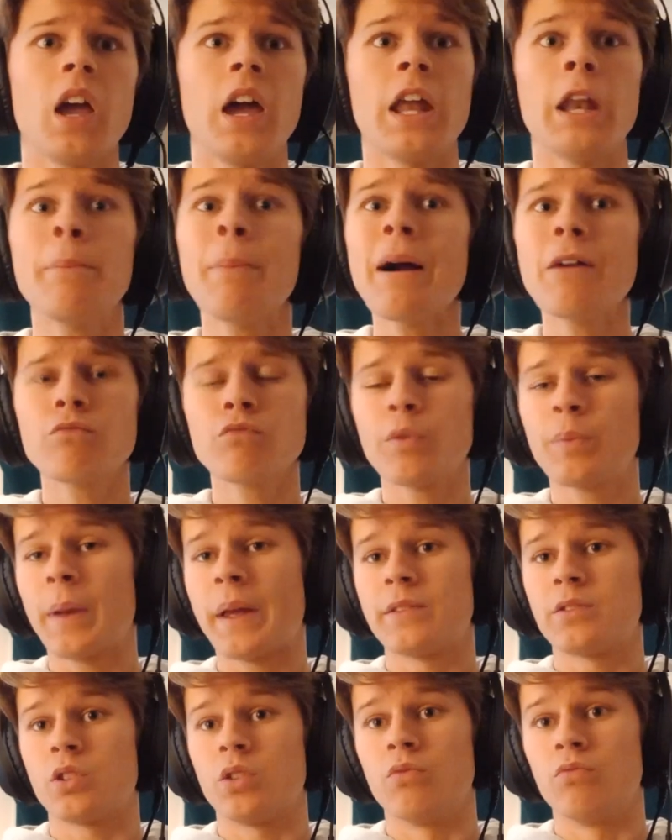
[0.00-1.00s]
And about
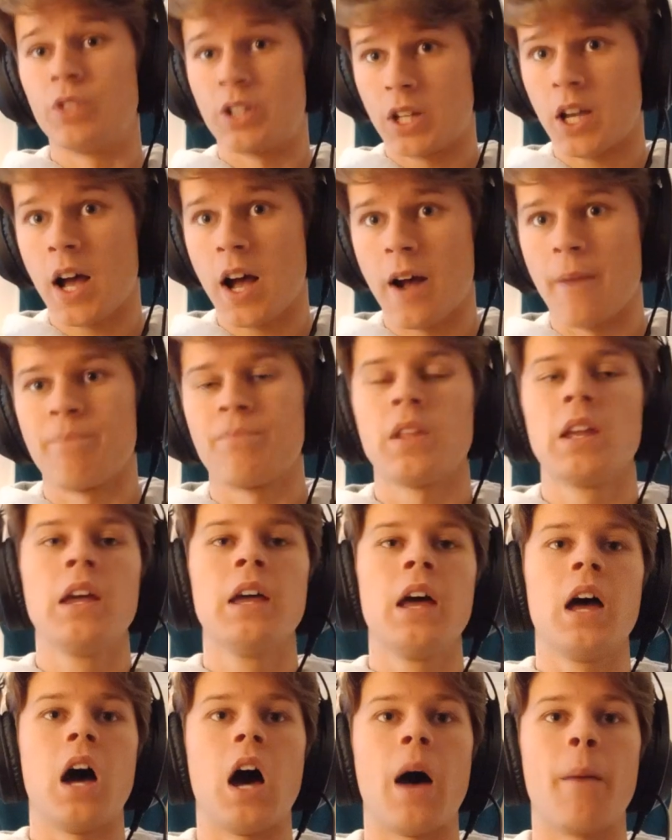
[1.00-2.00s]
Rublev's return,
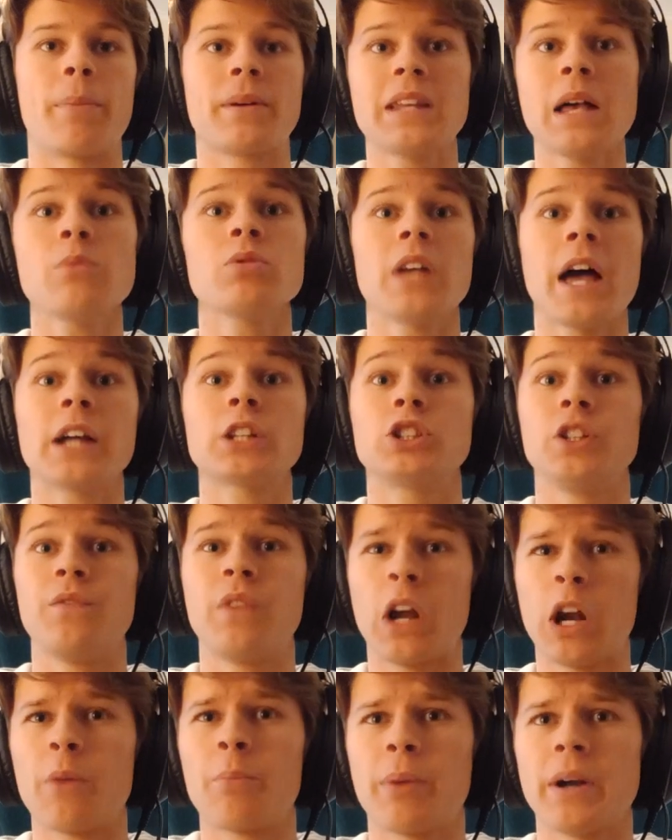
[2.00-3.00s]
because that was actually
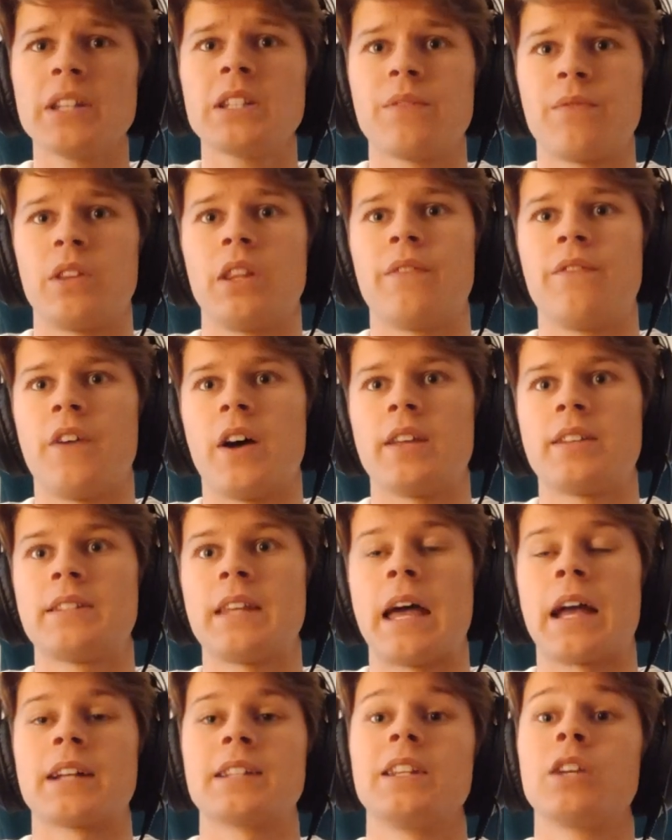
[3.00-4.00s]
very impressive in the first
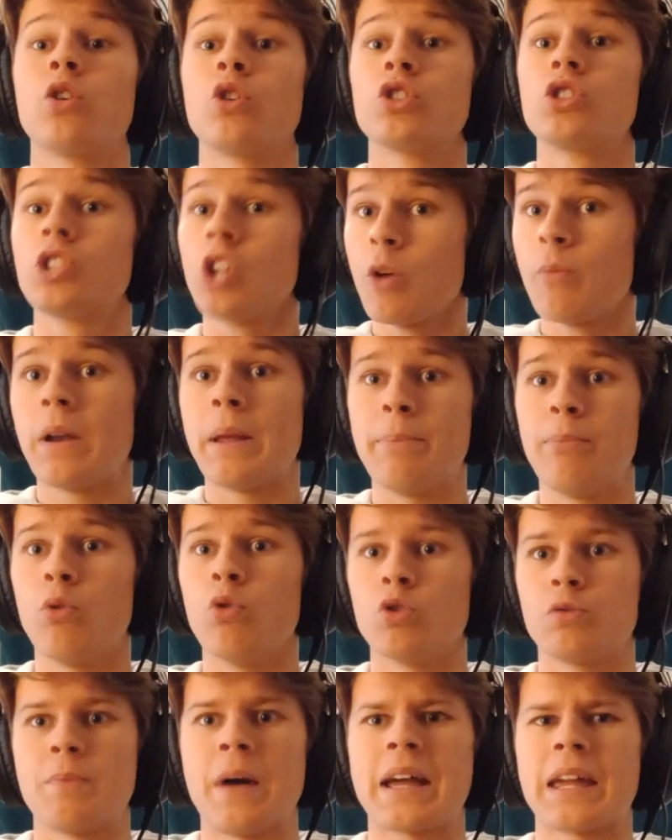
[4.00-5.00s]
set, because he got so many
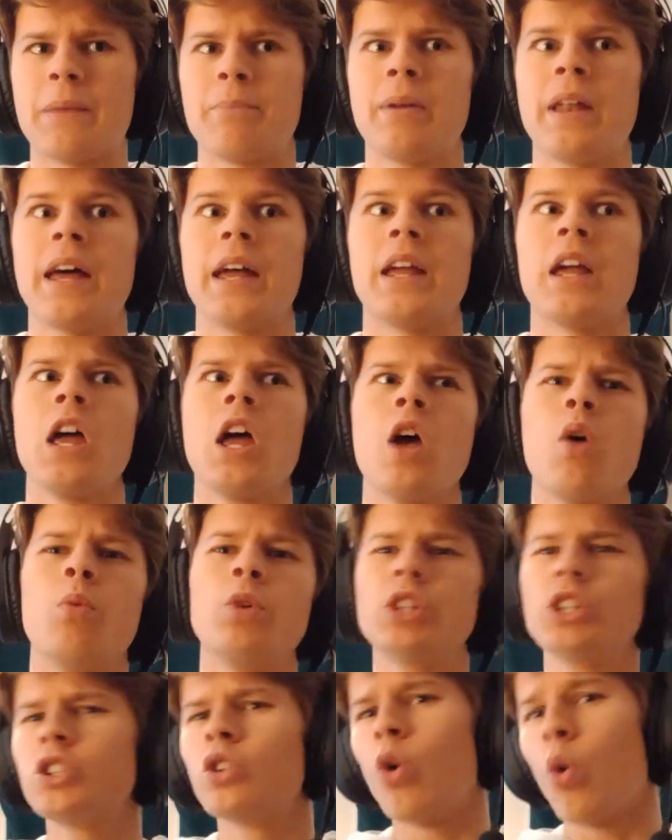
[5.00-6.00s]
balls back in play,
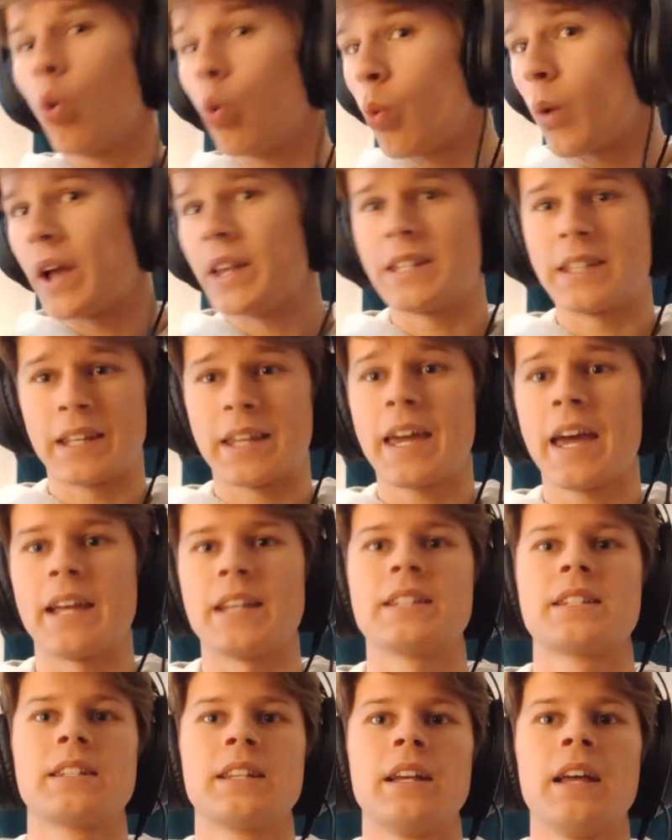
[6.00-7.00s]
which isn't always the
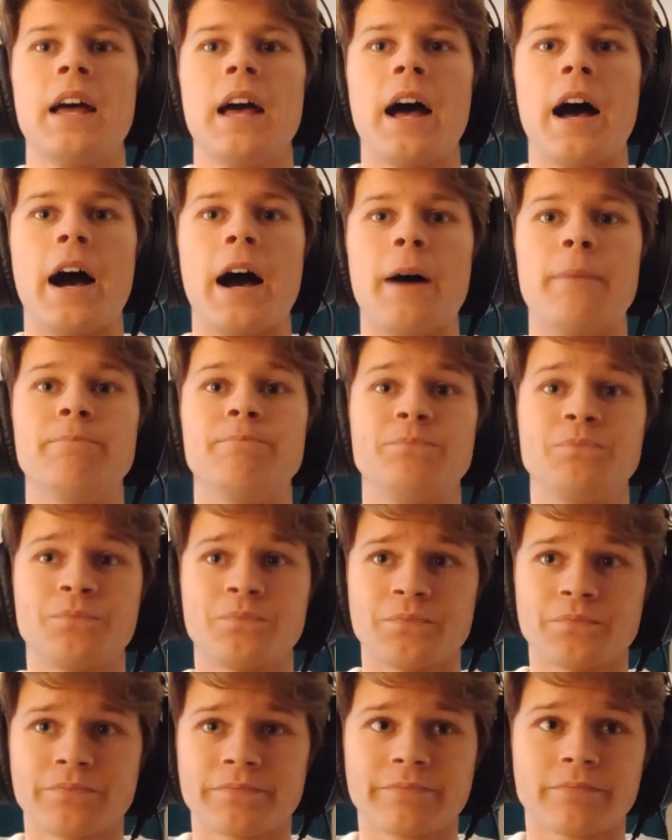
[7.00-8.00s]
case.
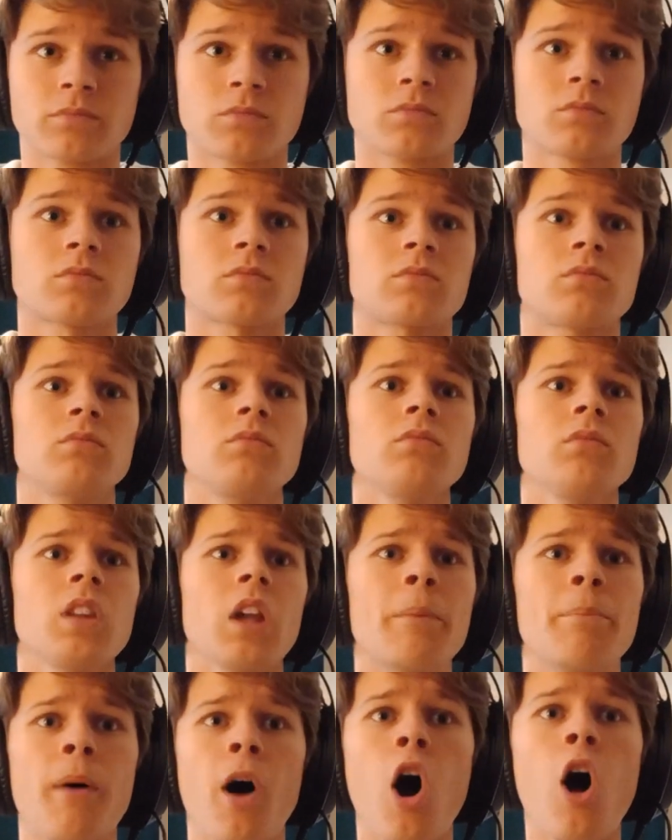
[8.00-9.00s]

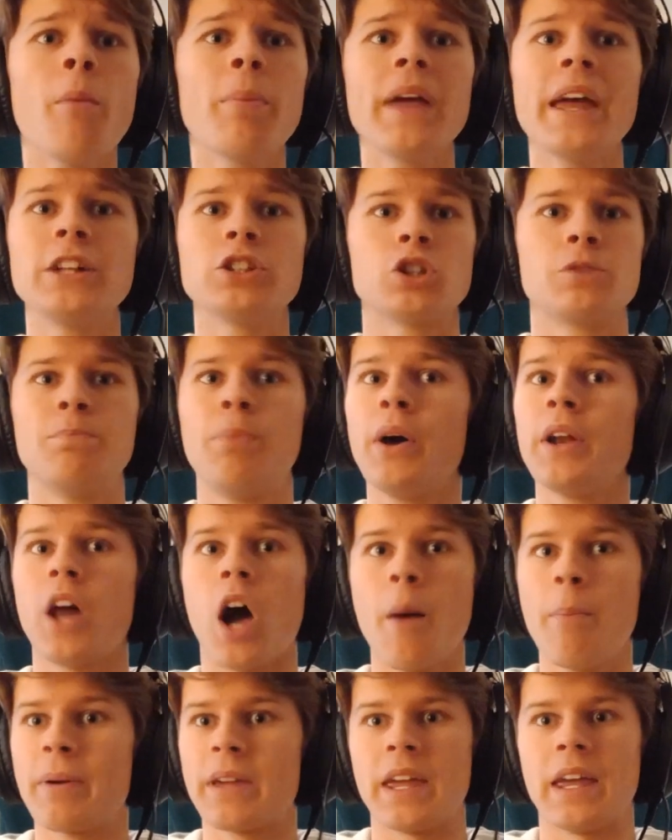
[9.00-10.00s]
But RBA just put
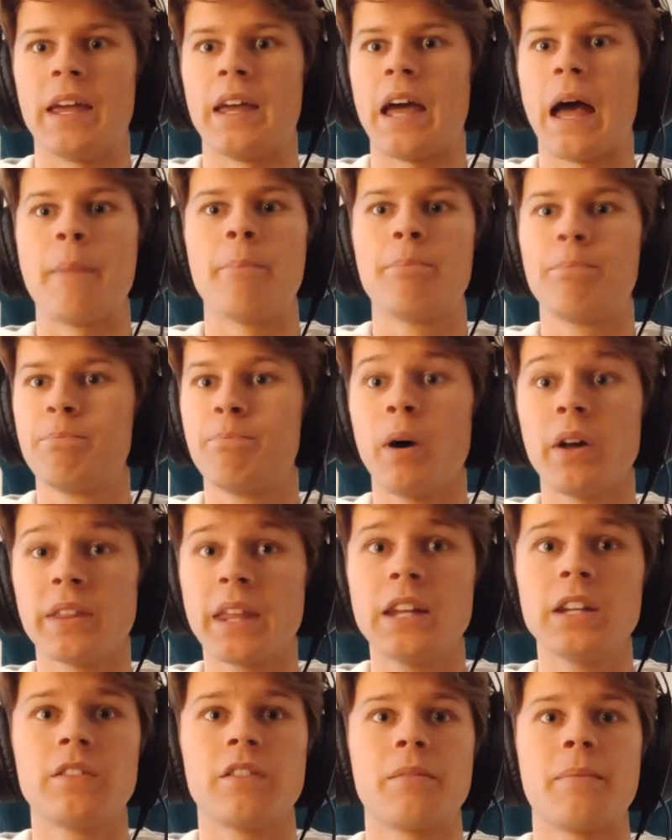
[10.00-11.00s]
it up a gear, and by
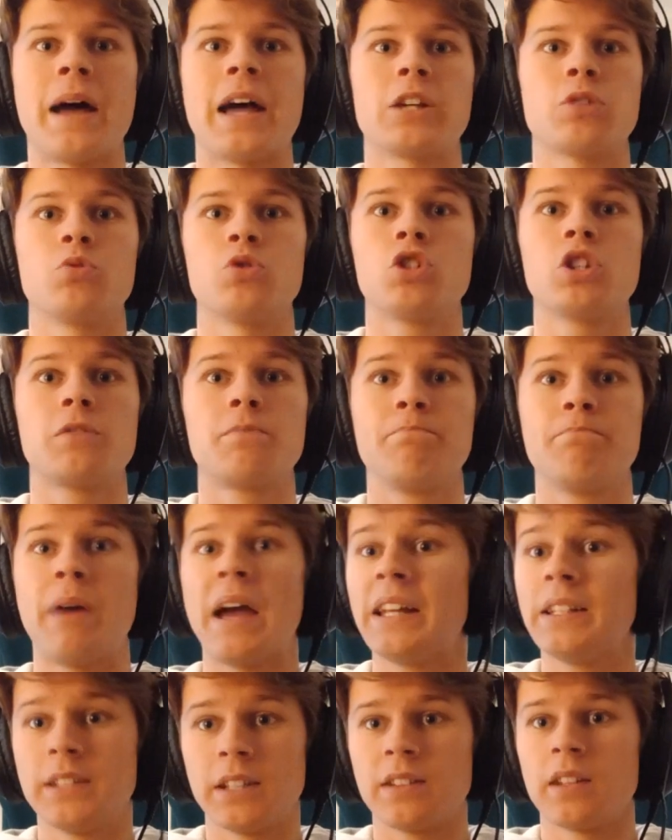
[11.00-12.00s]
the end of the match was just
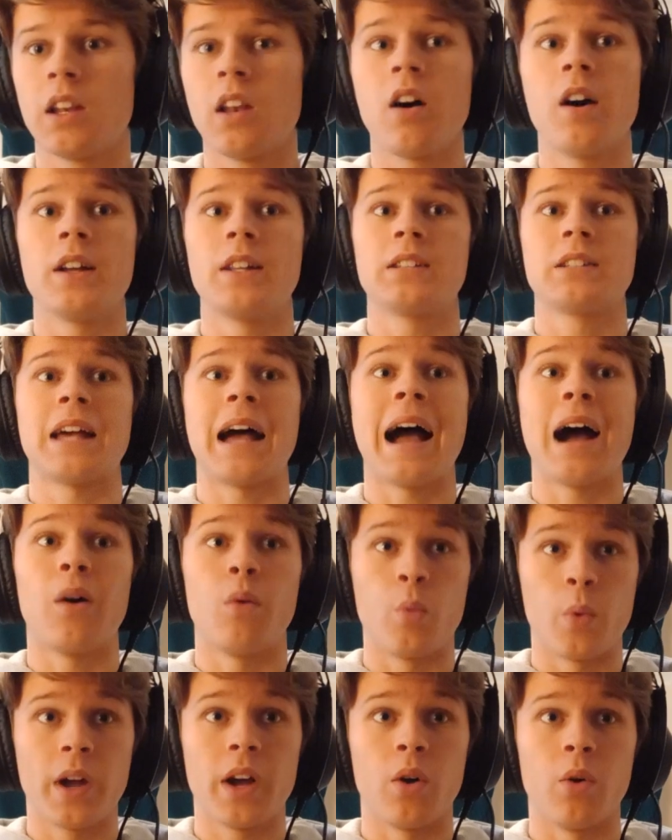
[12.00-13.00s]
painting the lines
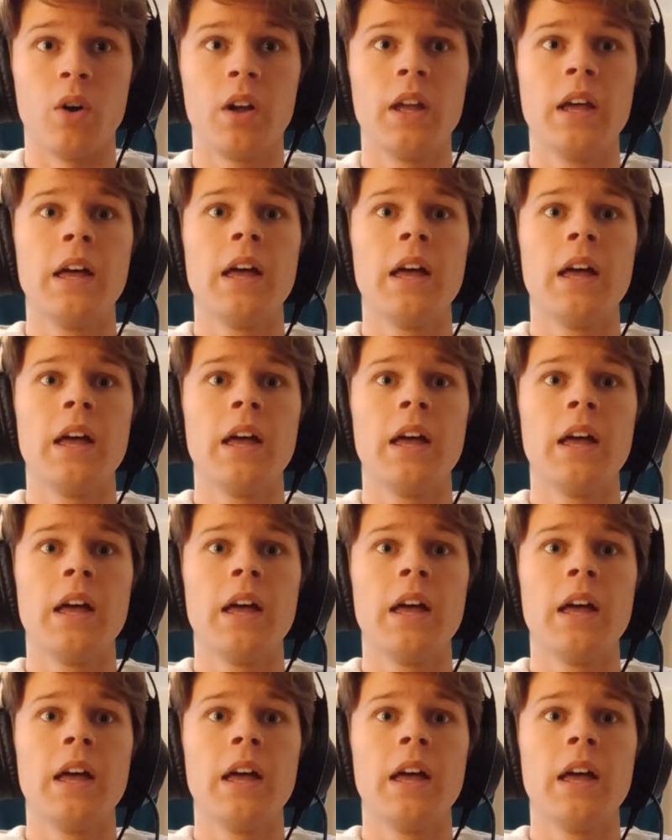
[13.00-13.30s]
at will.